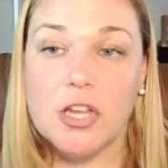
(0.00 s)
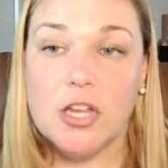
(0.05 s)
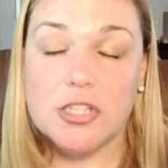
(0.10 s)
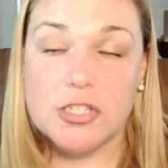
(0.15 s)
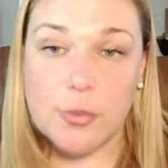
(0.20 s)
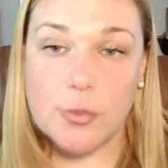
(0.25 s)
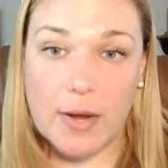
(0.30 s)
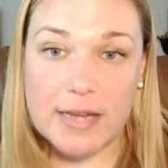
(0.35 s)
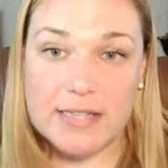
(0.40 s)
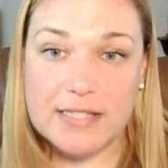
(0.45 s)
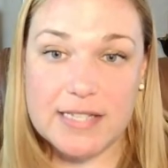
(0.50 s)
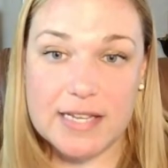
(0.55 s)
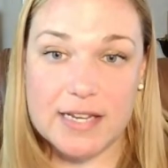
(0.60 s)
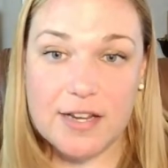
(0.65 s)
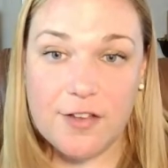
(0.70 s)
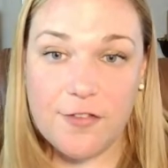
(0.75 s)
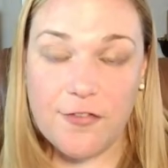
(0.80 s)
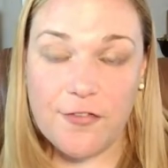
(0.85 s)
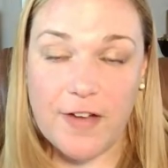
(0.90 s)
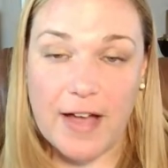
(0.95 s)
So
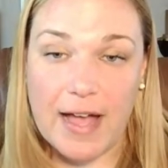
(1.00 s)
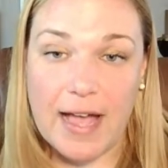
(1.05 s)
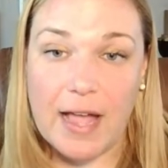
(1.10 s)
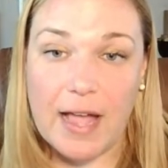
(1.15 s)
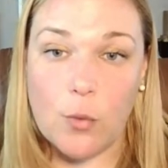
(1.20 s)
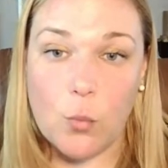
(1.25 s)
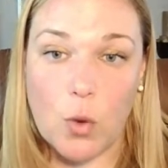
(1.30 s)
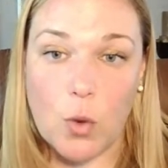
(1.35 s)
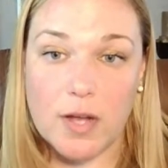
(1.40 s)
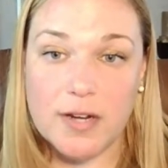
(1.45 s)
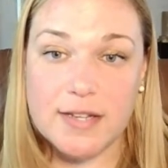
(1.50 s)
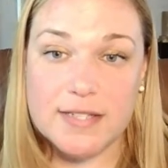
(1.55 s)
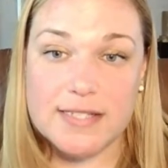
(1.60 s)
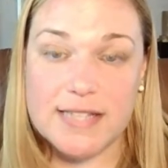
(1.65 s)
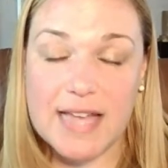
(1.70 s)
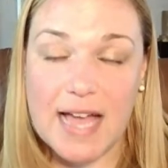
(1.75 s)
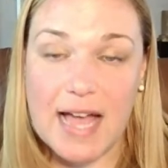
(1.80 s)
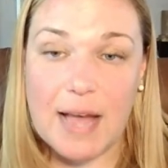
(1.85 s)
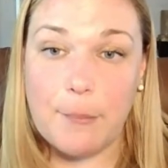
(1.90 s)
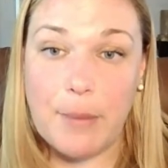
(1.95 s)
identify what is
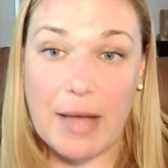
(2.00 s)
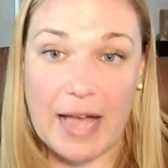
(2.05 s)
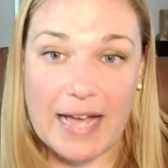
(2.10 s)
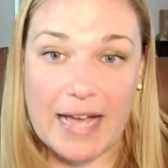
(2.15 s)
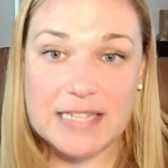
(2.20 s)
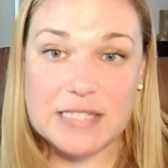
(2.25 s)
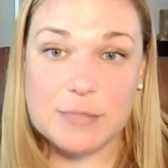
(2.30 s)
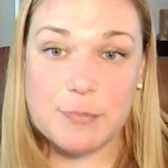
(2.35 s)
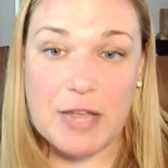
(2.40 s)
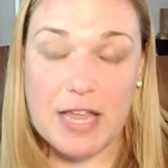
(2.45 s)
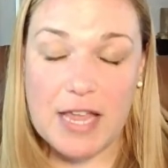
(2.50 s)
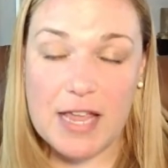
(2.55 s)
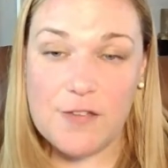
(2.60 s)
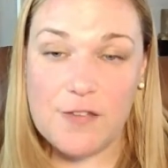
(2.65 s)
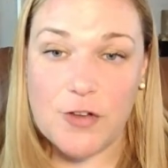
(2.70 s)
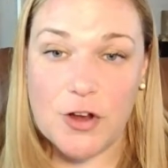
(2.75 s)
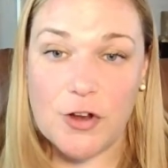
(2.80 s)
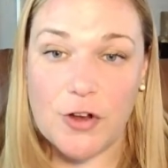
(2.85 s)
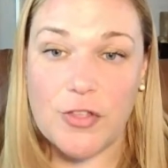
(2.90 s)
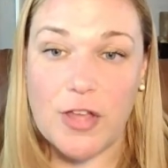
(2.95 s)
that past
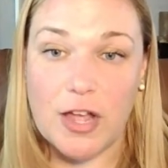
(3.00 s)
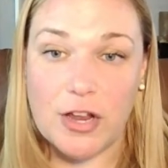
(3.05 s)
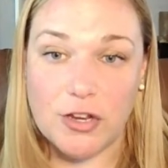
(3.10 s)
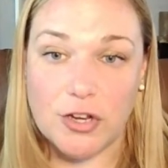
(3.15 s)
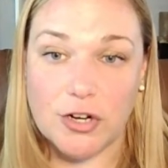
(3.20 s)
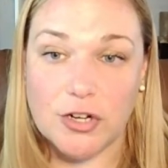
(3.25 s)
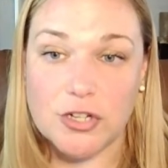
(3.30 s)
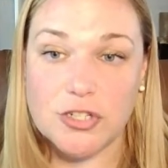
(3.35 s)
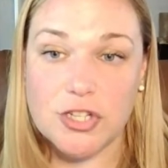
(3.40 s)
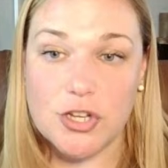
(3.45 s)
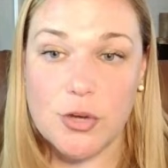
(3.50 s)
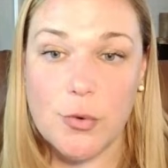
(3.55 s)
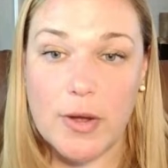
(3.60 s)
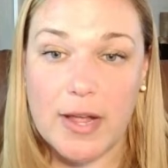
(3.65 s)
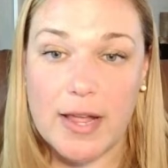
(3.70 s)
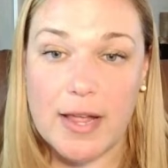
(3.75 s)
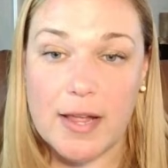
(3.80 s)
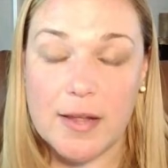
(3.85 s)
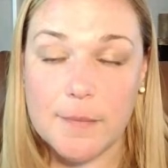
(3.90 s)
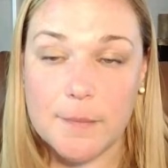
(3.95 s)
behavior that you're
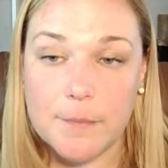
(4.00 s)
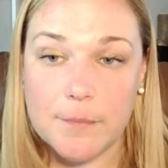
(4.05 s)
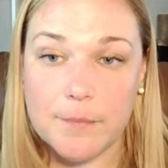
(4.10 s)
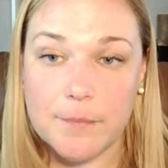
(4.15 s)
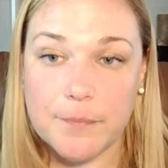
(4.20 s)
doing